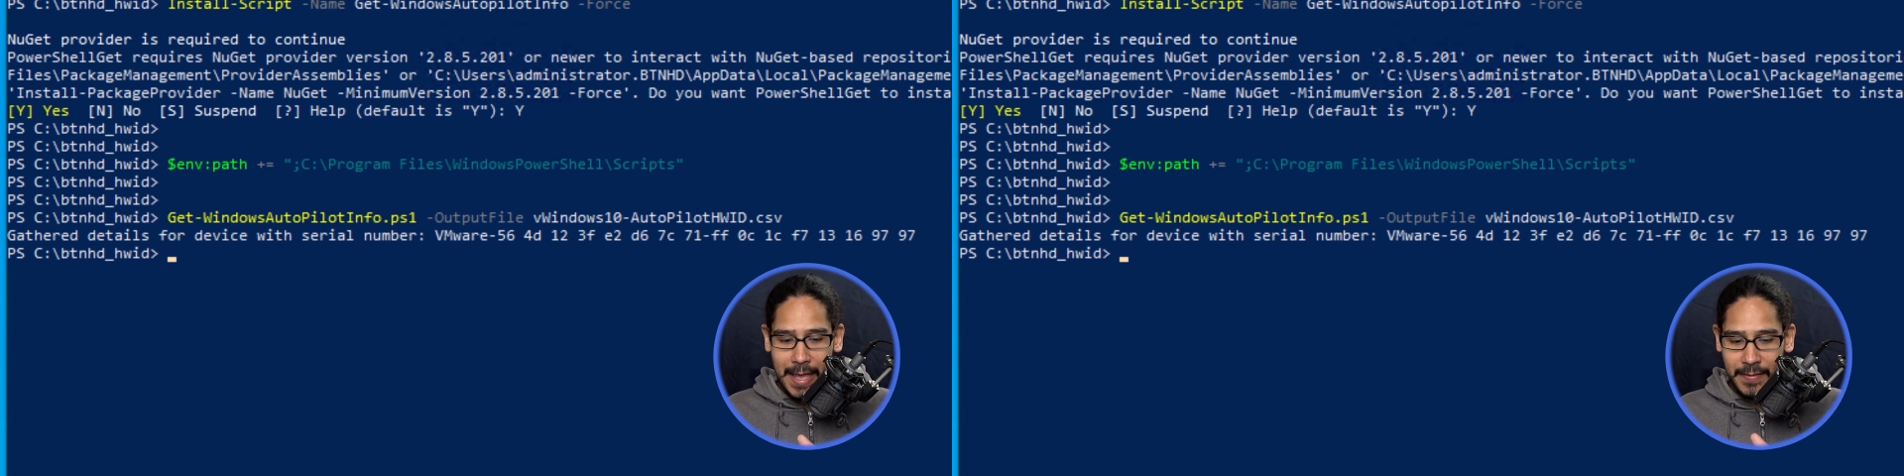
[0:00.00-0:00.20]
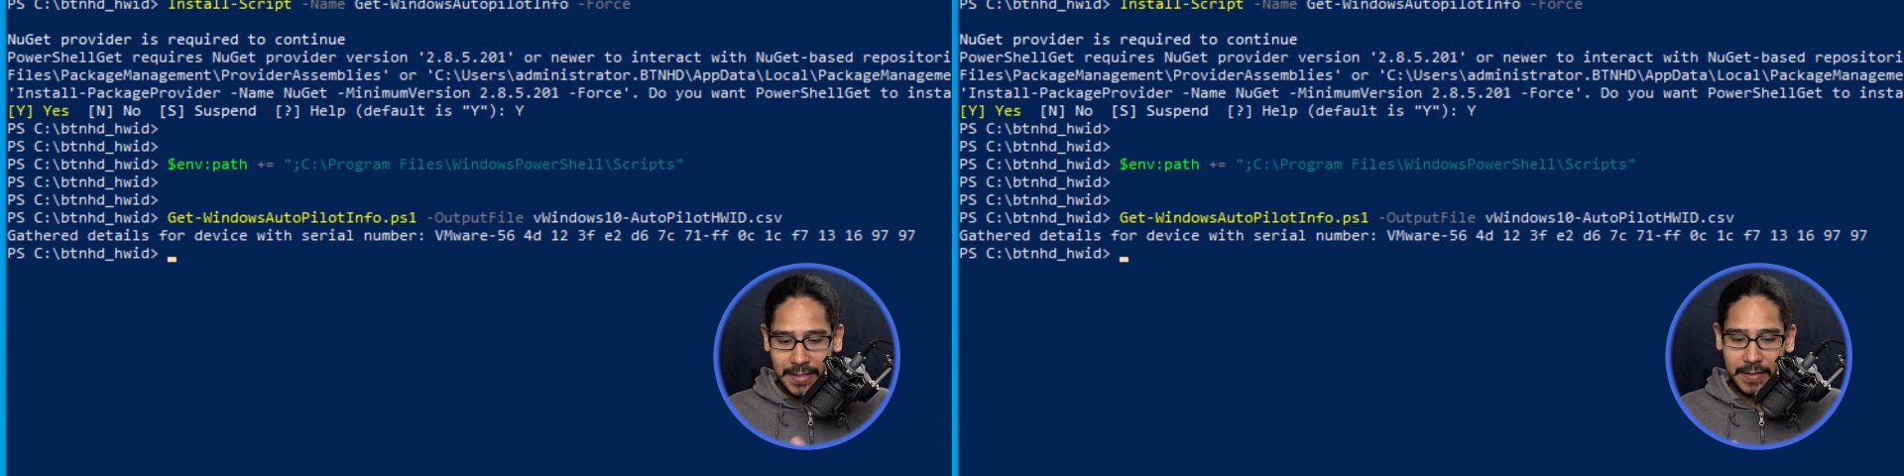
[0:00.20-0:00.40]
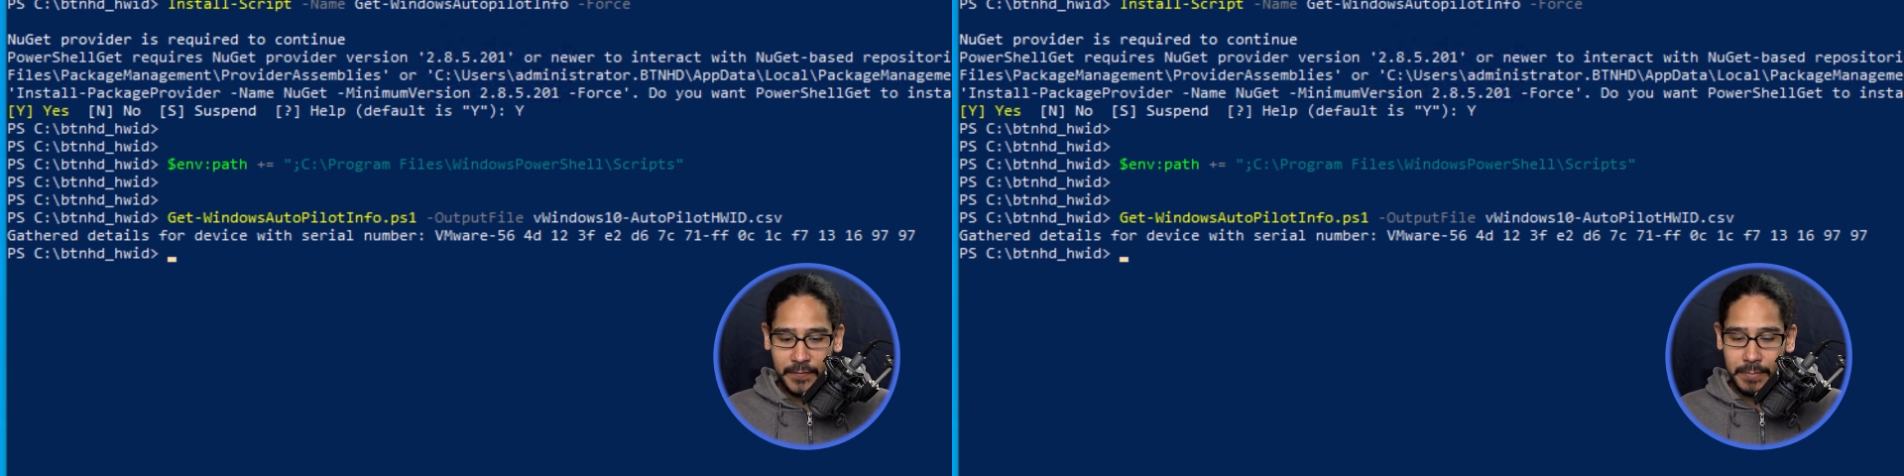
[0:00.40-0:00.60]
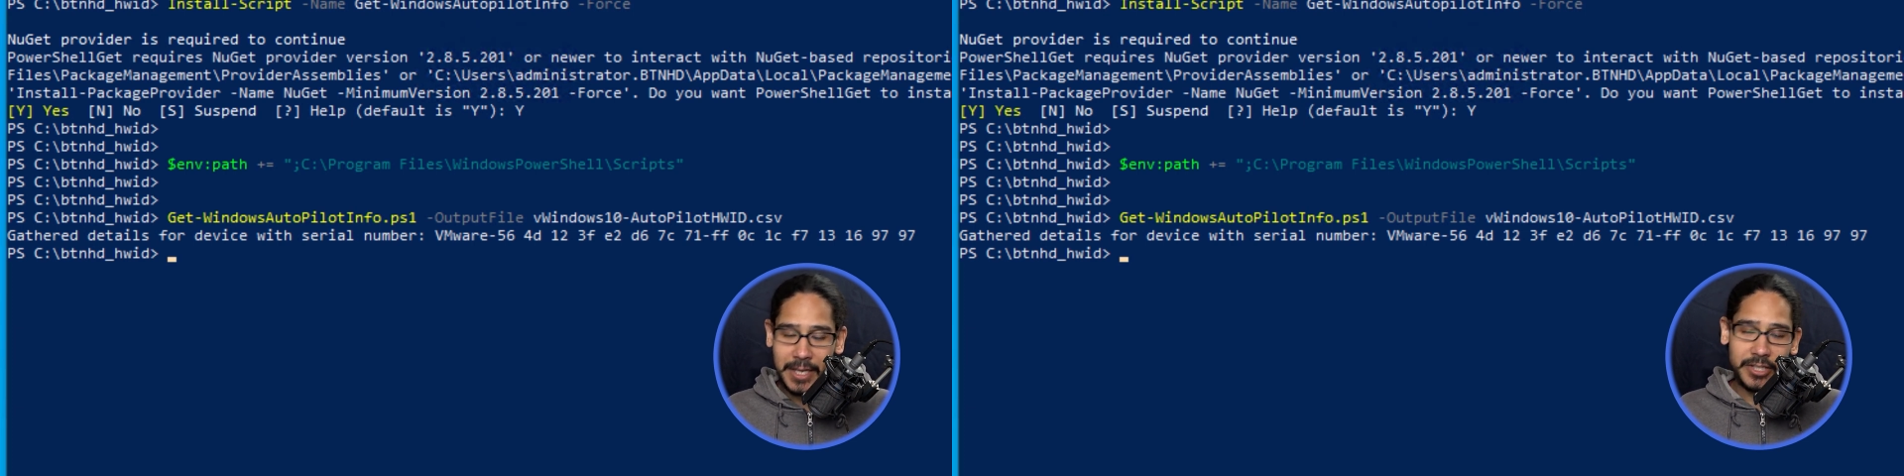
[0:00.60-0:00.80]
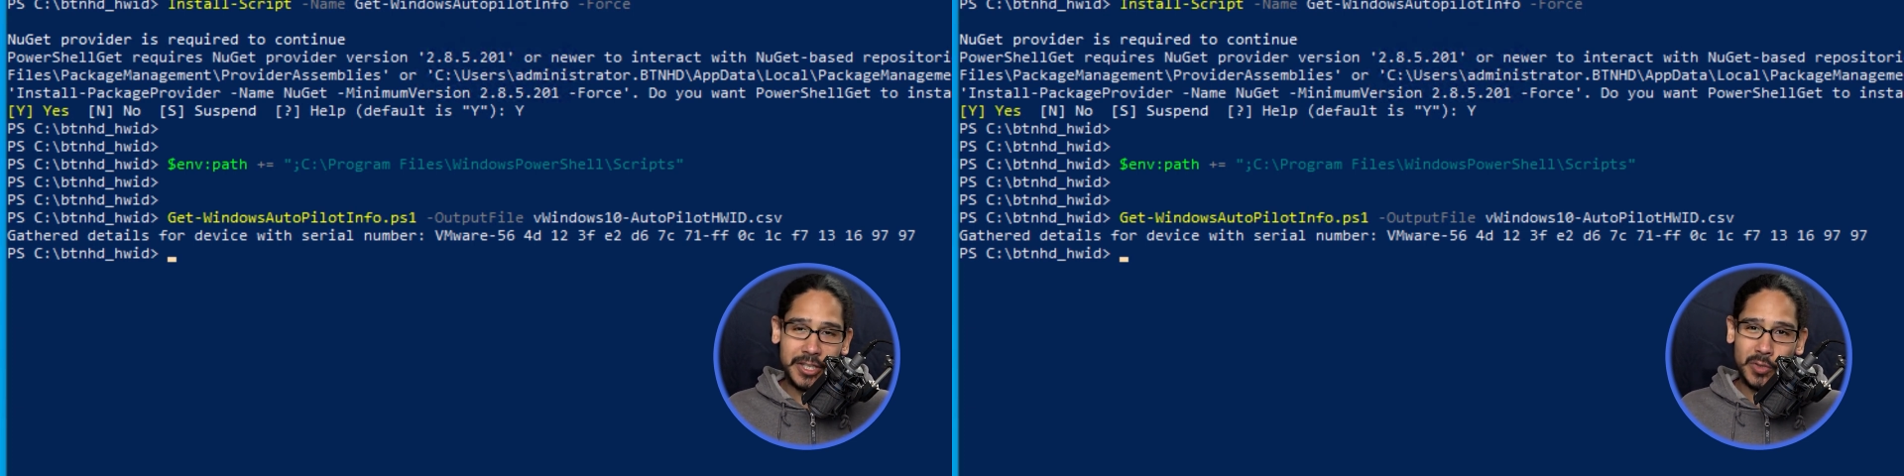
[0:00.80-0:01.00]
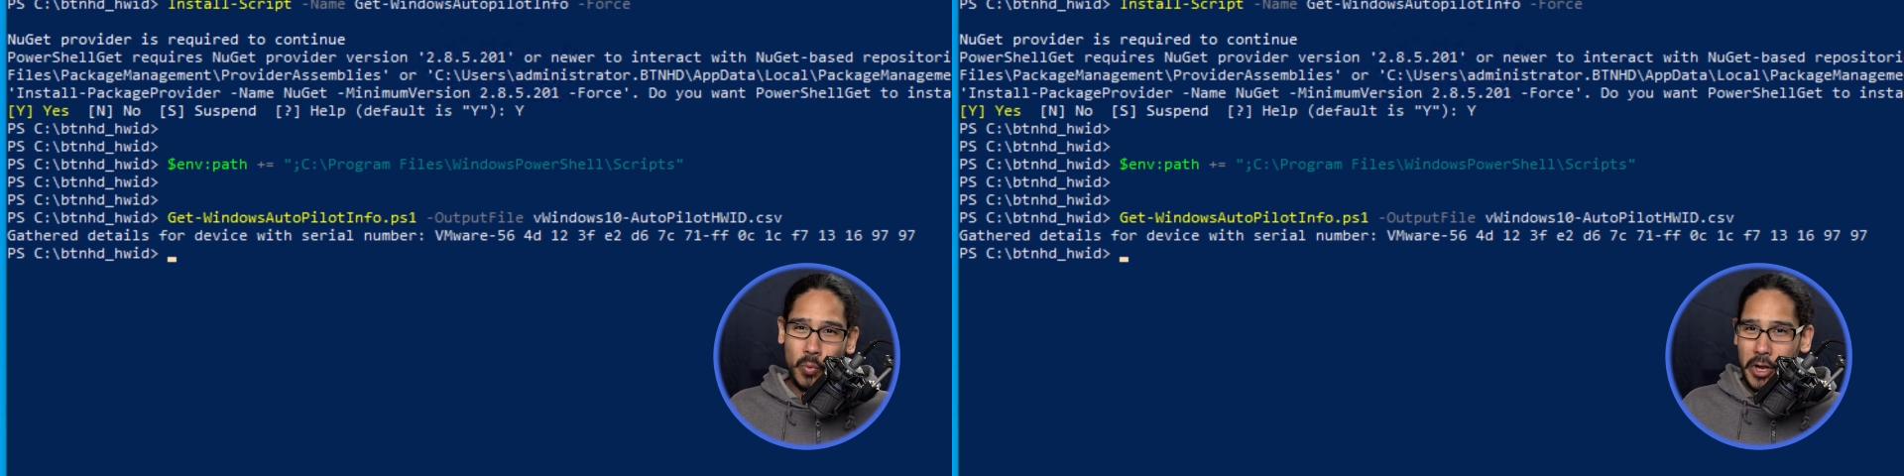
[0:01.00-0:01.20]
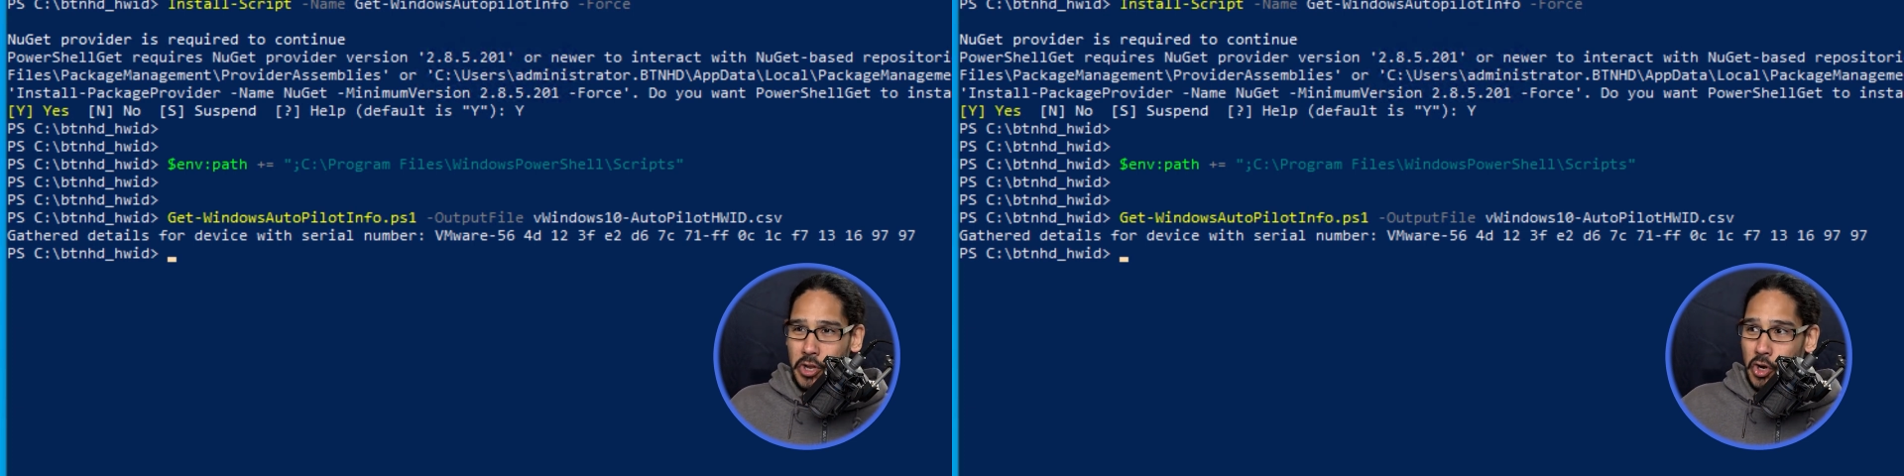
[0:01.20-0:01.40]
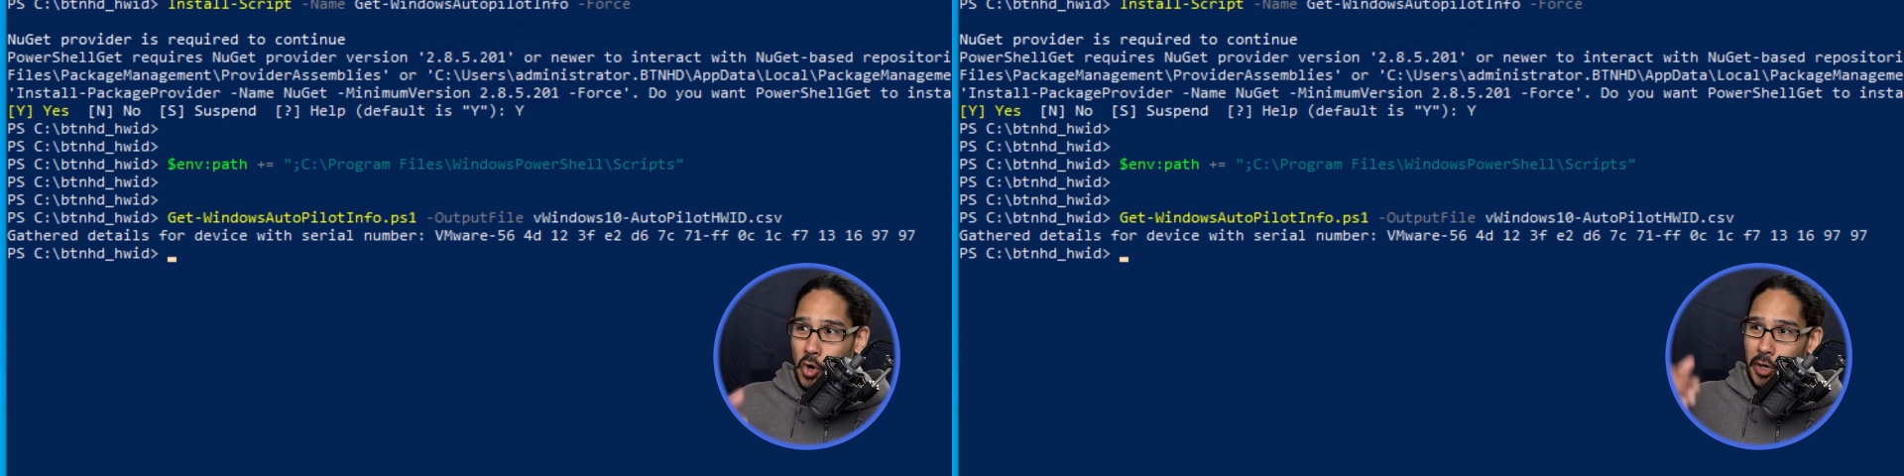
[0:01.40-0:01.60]
And this information is what
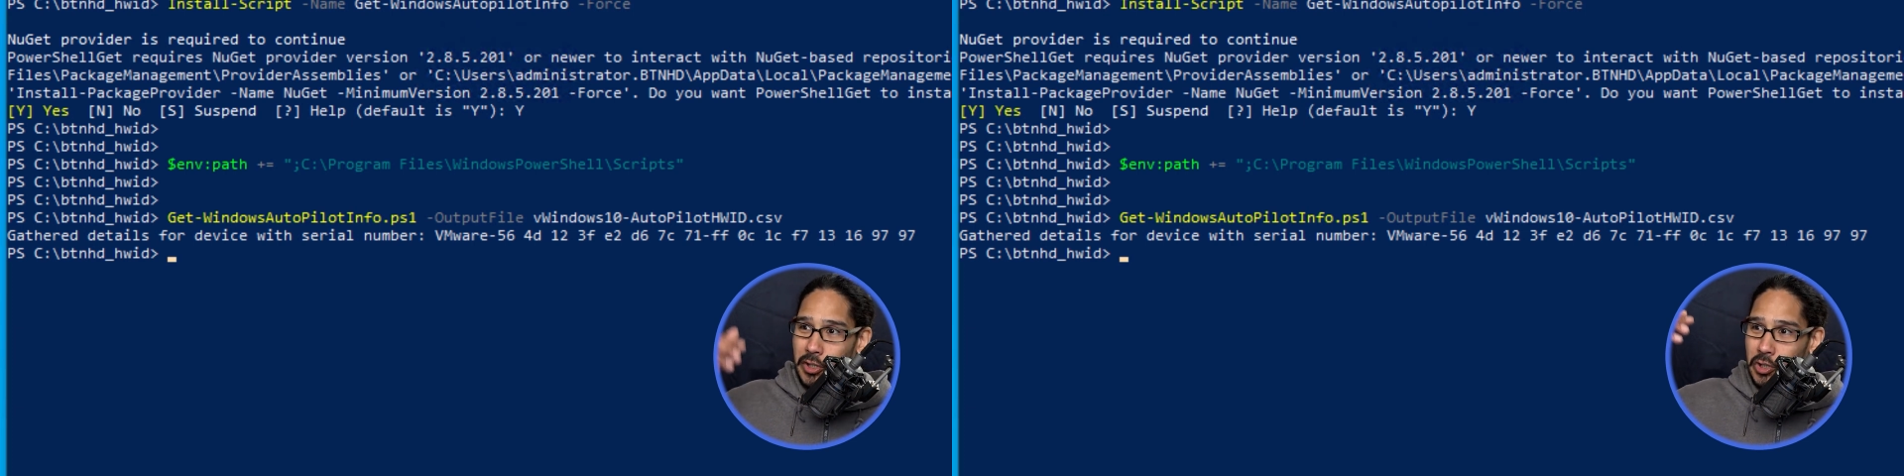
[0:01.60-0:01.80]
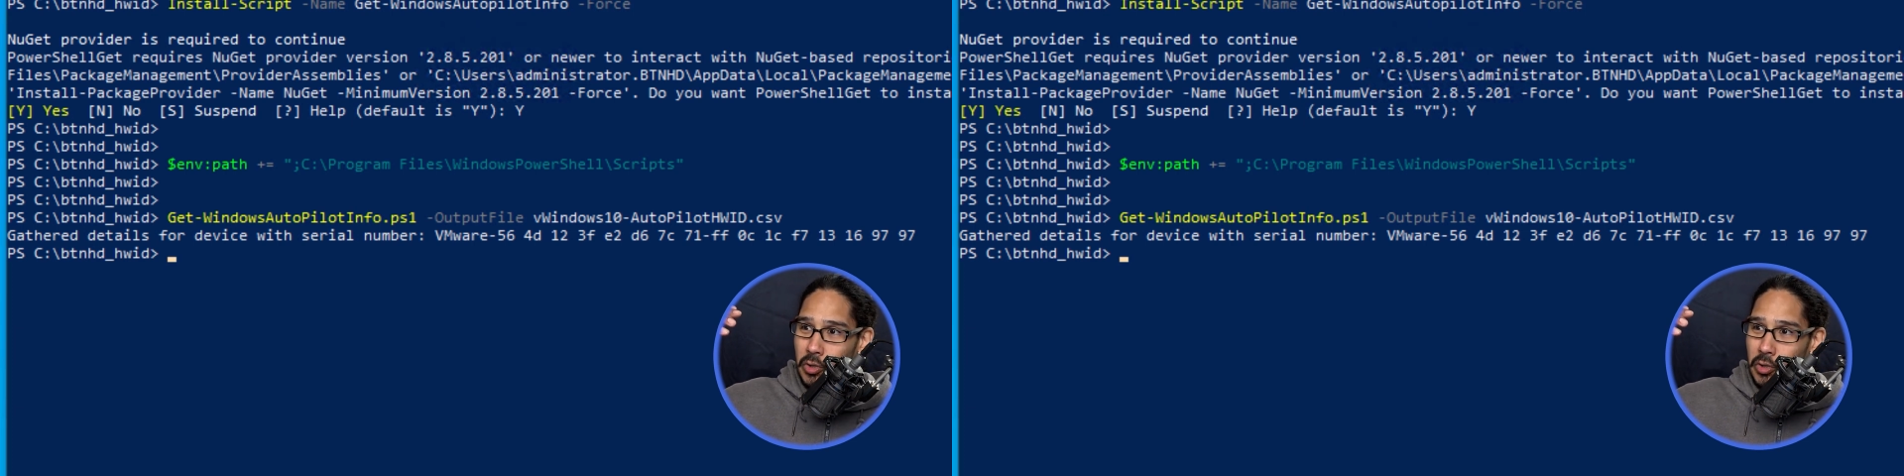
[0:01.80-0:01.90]
you're going